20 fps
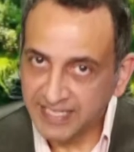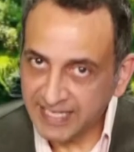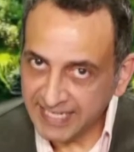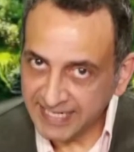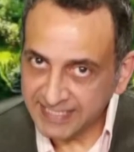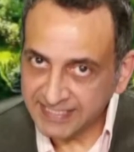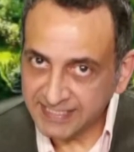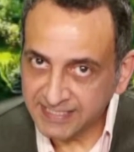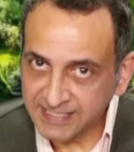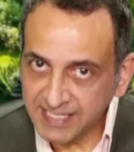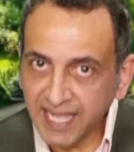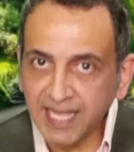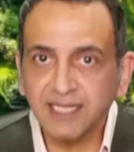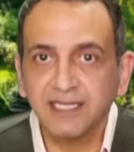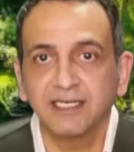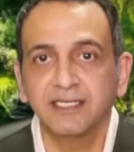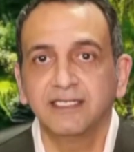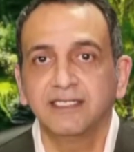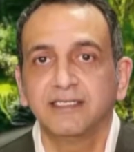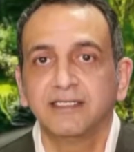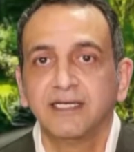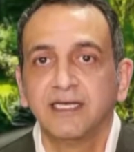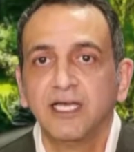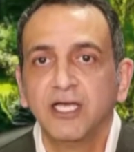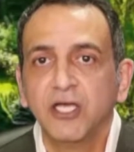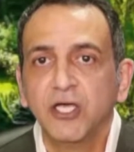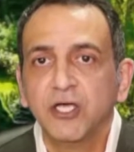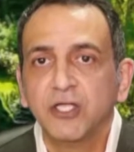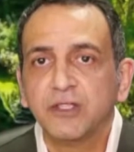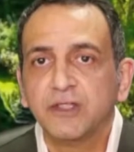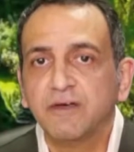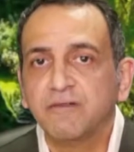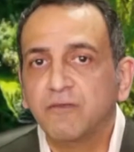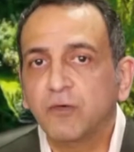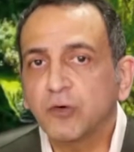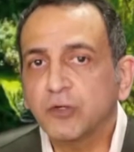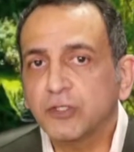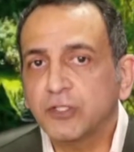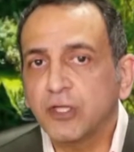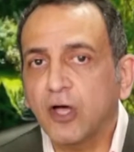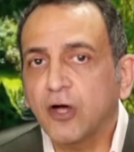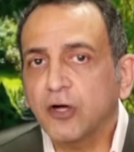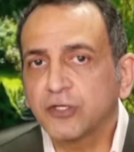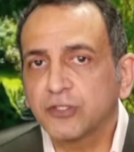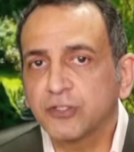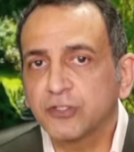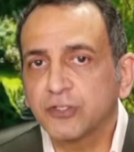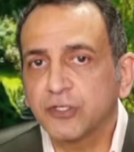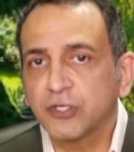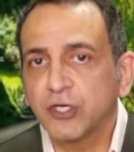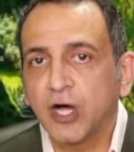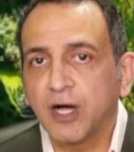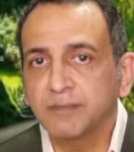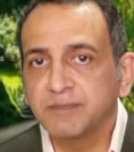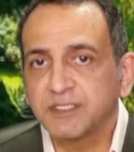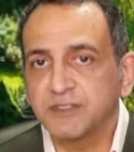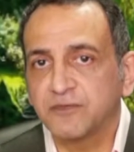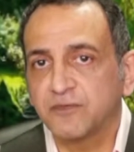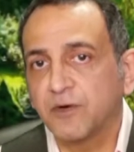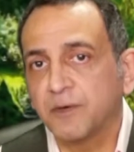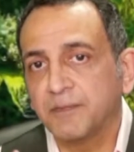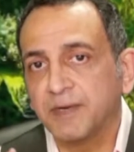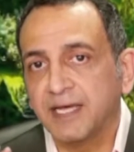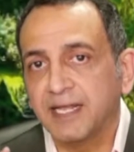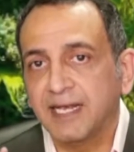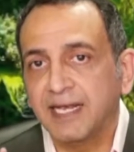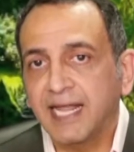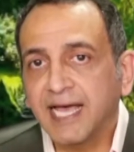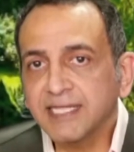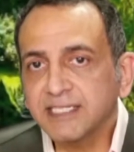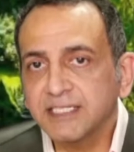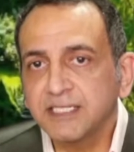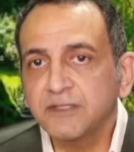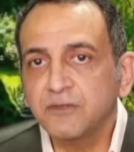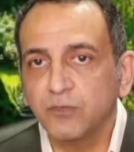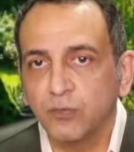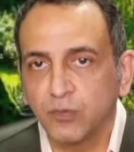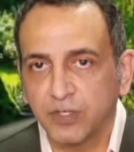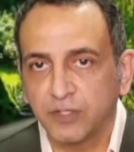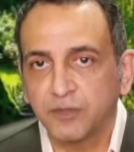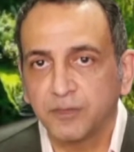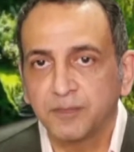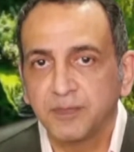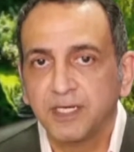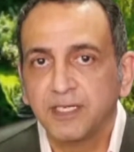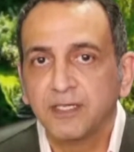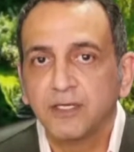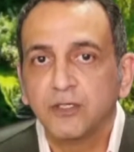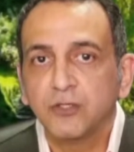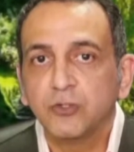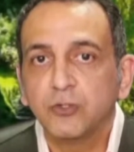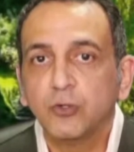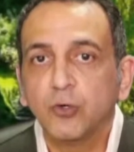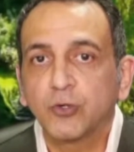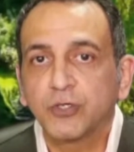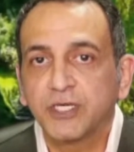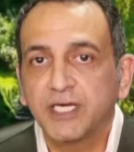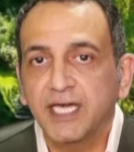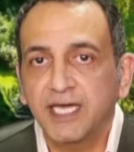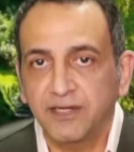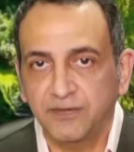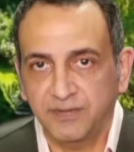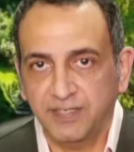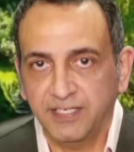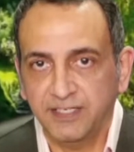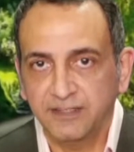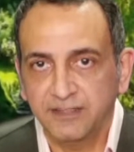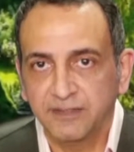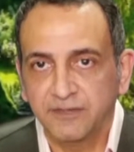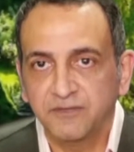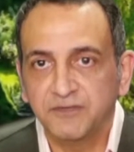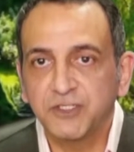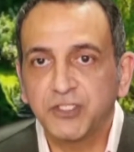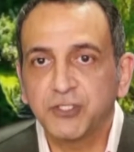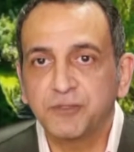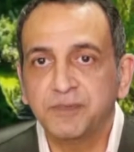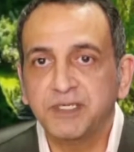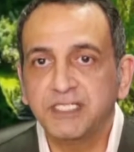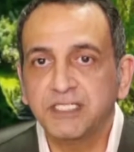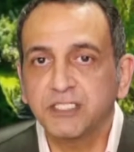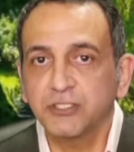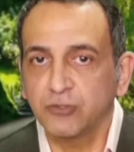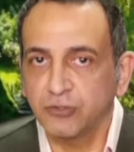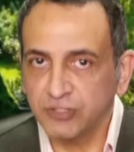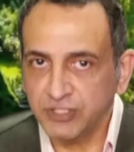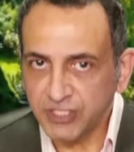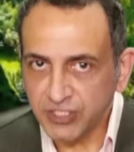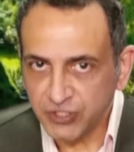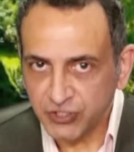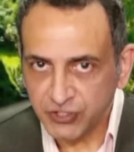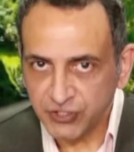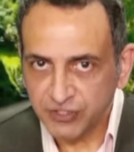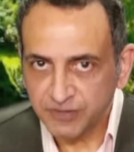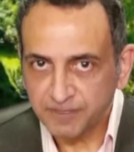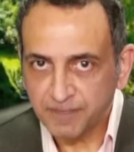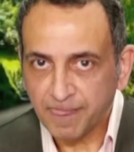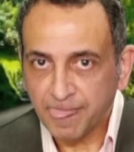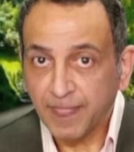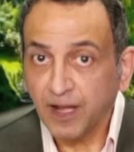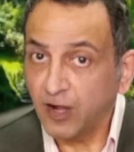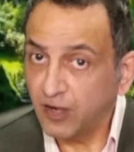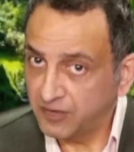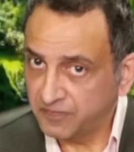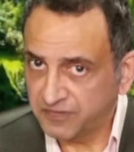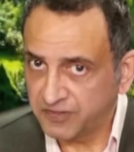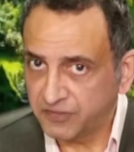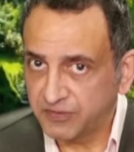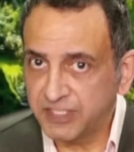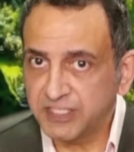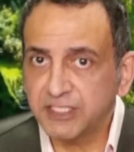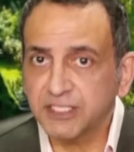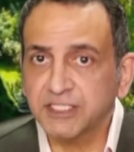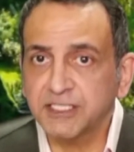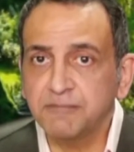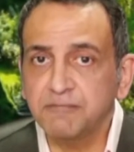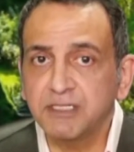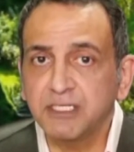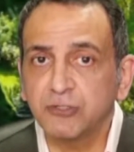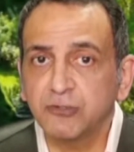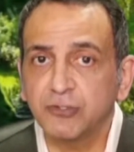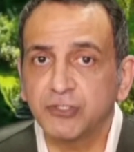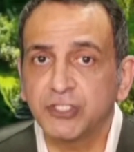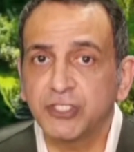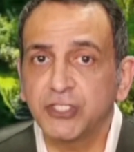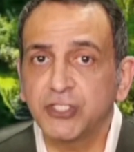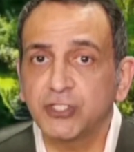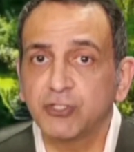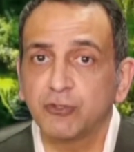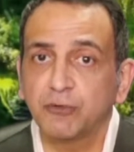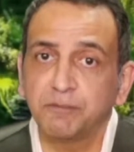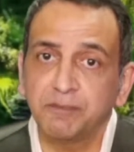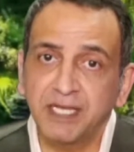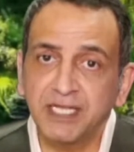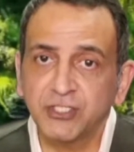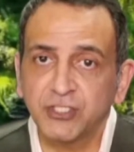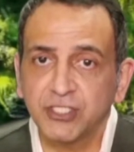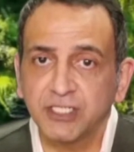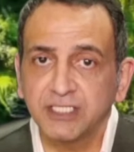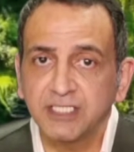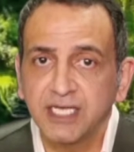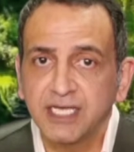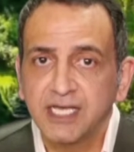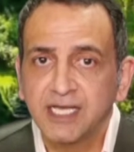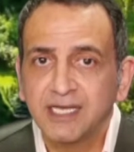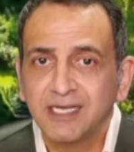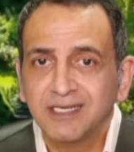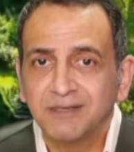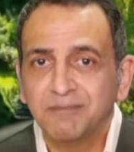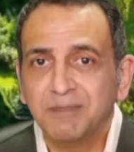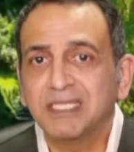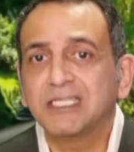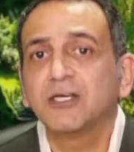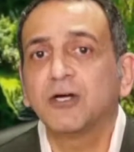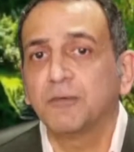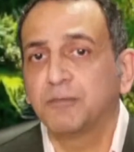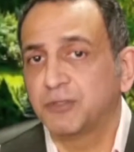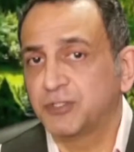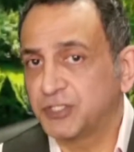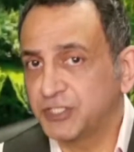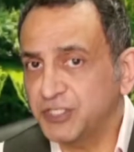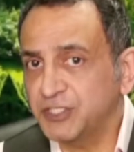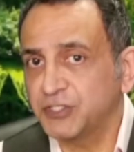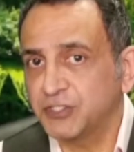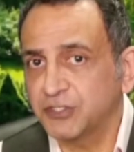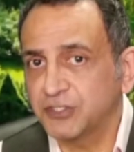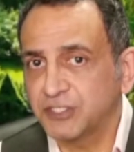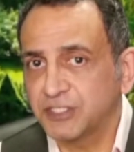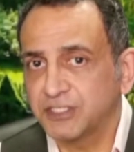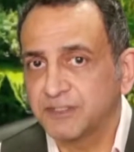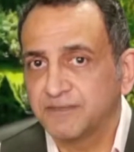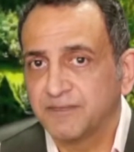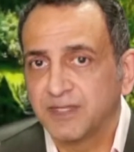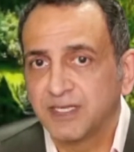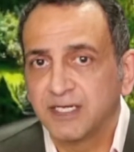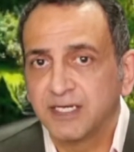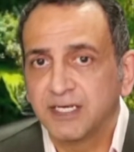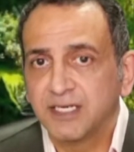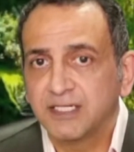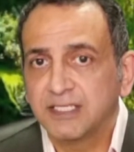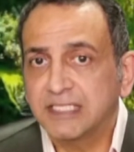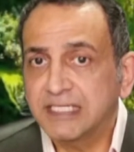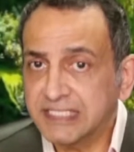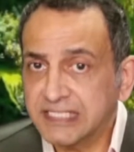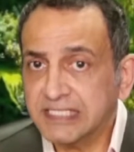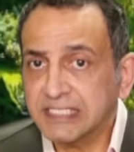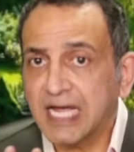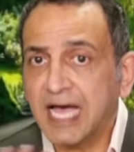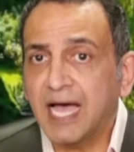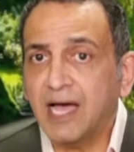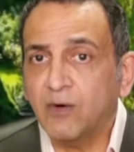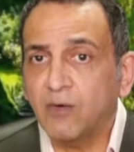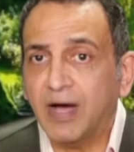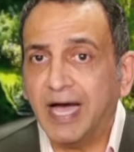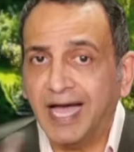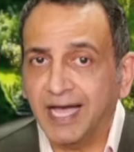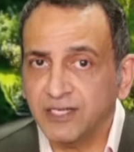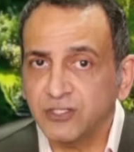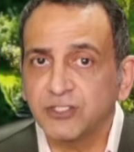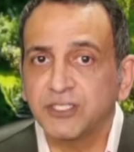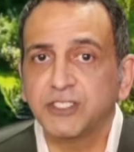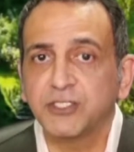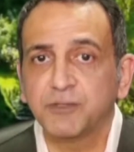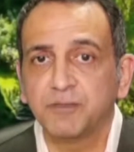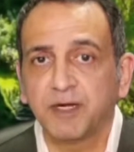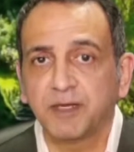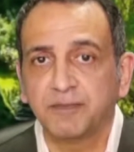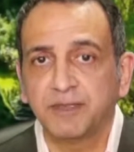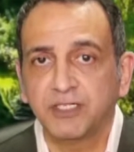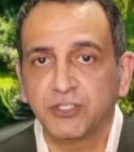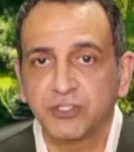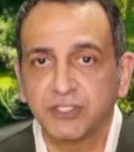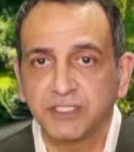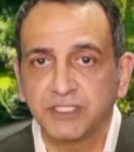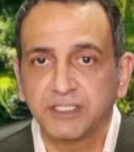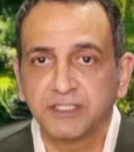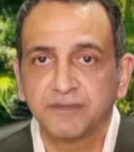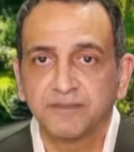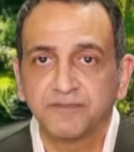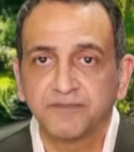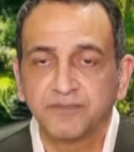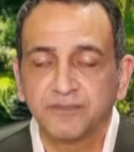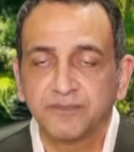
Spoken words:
Exactly. The word doctor comes from a Latin verb, docere, which means to teach. However, it doesn't mean to teach your patient medical procedures. This is how I teach my patients.